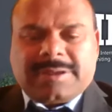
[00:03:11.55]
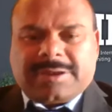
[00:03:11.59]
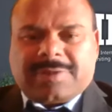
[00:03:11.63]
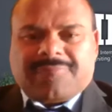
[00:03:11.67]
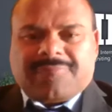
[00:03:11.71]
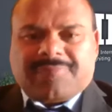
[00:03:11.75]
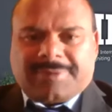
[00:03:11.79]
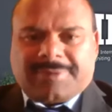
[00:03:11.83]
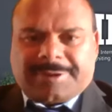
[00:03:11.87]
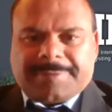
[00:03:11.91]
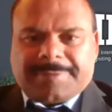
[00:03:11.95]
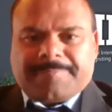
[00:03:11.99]
land,
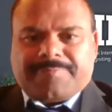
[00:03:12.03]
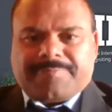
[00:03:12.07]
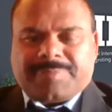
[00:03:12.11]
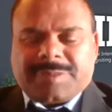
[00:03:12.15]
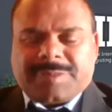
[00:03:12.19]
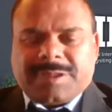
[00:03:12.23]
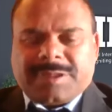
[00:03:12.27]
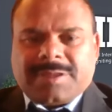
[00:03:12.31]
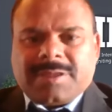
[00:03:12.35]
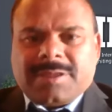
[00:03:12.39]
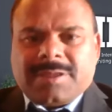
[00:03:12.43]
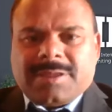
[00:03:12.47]
roughly.
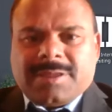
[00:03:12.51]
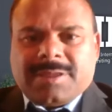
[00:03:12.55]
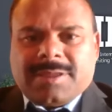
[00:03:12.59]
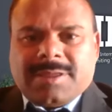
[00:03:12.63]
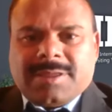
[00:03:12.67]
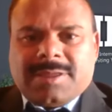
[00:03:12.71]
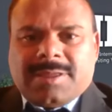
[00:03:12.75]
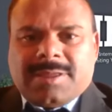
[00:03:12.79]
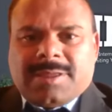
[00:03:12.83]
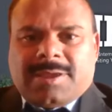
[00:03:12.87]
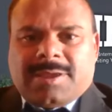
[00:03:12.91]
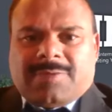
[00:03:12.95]

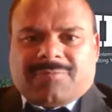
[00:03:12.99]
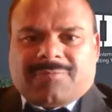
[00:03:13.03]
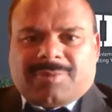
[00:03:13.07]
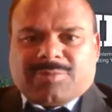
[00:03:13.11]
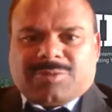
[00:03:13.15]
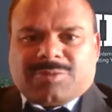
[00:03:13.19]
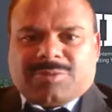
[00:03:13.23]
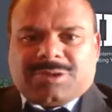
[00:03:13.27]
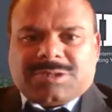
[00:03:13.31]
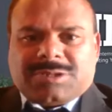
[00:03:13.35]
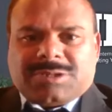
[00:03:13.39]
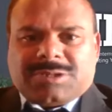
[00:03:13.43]

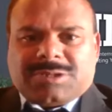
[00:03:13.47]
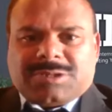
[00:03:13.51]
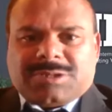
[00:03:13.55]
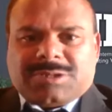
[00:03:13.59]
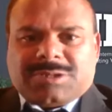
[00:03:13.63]
From this